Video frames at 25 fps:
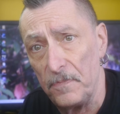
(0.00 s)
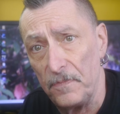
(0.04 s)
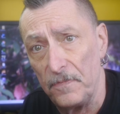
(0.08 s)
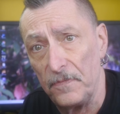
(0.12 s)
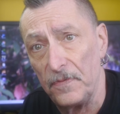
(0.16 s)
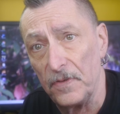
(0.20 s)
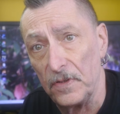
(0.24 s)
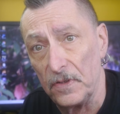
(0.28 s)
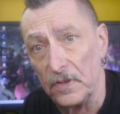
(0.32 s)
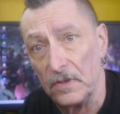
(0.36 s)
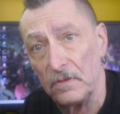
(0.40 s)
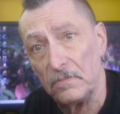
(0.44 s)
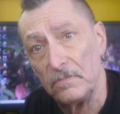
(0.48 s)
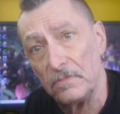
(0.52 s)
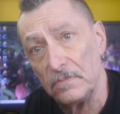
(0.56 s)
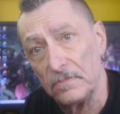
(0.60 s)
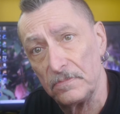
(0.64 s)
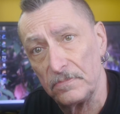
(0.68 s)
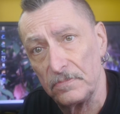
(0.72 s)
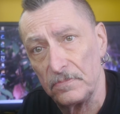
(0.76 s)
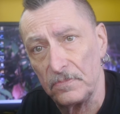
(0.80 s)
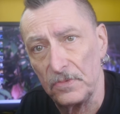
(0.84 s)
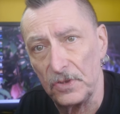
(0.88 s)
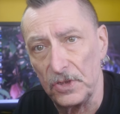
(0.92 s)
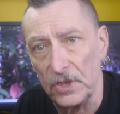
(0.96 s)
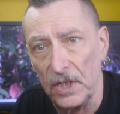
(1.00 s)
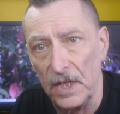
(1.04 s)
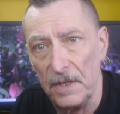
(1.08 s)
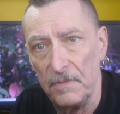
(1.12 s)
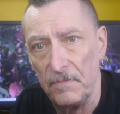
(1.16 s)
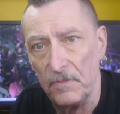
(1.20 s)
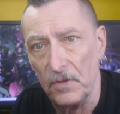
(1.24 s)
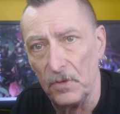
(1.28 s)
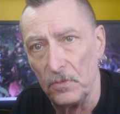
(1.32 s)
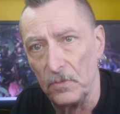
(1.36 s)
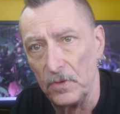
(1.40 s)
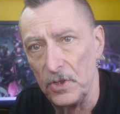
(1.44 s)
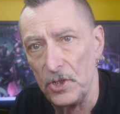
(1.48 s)
for the time
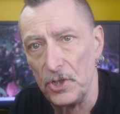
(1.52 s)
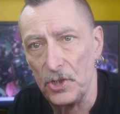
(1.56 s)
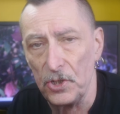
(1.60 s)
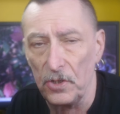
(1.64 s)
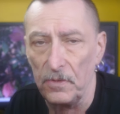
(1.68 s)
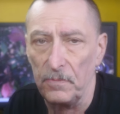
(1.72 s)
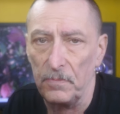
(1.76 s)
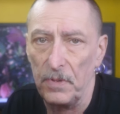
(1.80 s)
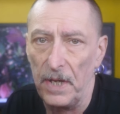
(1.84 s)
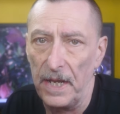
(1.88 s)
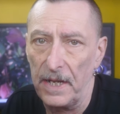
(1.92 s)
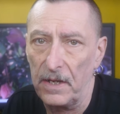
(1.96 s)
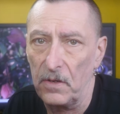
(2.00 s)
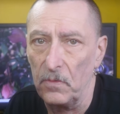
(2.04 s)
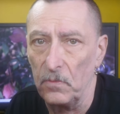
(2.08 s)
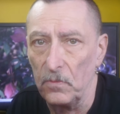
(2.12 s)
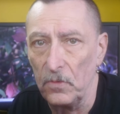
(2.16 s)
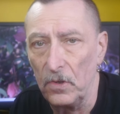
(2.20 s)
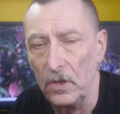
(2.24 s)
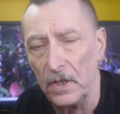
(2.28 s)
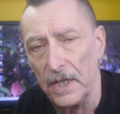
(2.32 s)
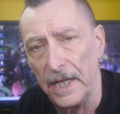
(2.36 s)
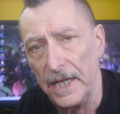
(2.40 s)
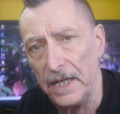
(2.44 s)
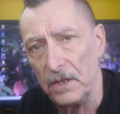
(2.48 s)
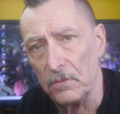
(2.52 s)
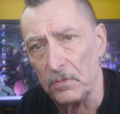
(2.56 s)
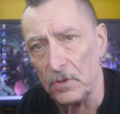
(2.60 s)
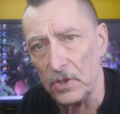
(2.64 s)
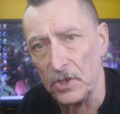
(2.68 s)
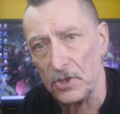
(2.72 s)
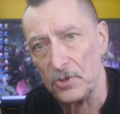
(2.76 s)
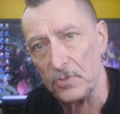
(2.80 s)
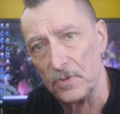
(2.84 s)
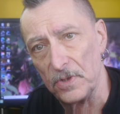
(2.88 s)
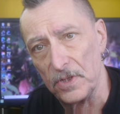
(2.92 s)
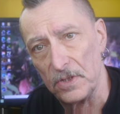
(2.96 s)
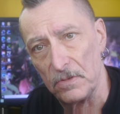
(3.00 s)
that we shot black and white,
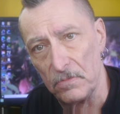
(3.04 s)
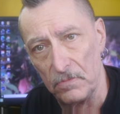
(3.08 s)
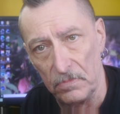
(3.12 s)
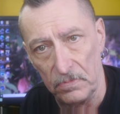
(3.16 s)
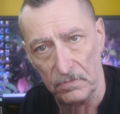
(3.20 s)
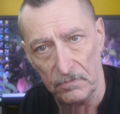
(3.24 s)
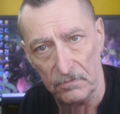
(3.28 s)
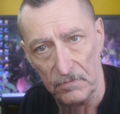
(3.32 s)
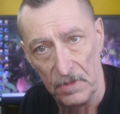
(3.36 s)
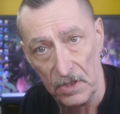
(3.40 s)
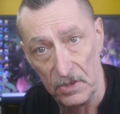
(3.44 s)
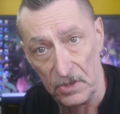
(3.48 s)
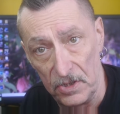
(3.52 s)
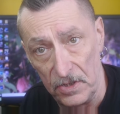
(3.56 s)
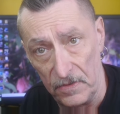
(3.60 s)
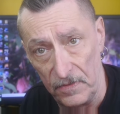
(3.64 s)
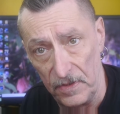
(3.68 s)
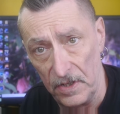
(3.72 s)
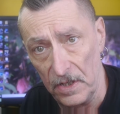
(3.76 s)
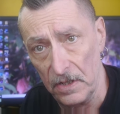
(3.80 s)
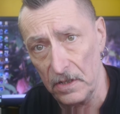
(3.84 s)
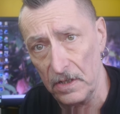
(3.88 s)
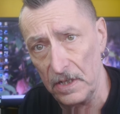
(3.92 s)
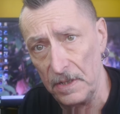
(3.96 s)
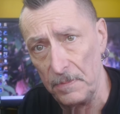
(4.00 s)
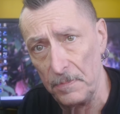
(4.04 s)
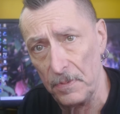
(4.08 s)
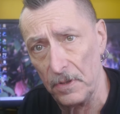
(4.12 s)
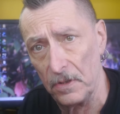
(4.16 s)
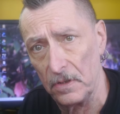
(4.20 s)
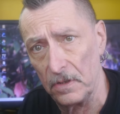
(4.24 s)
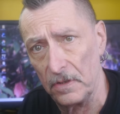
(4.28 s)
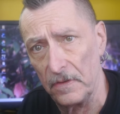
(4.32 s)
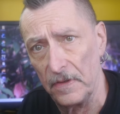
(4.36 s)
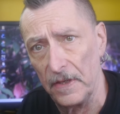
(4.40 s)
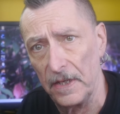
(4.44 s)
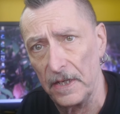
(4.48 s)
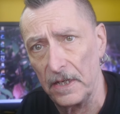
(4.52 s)
which was most of the early part
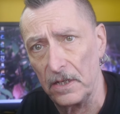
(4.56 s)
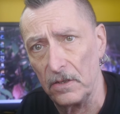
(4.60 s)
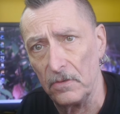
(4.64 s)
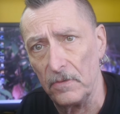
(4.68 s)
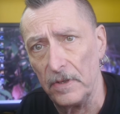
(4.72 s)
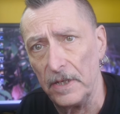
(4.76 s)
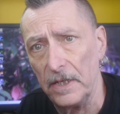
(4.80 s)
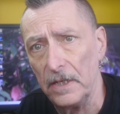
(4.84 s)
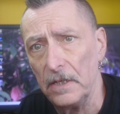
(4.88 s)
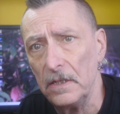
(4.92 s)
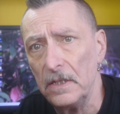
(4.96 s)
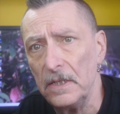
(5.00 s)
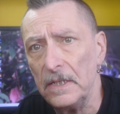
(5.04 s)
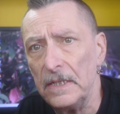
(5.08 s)
of that career.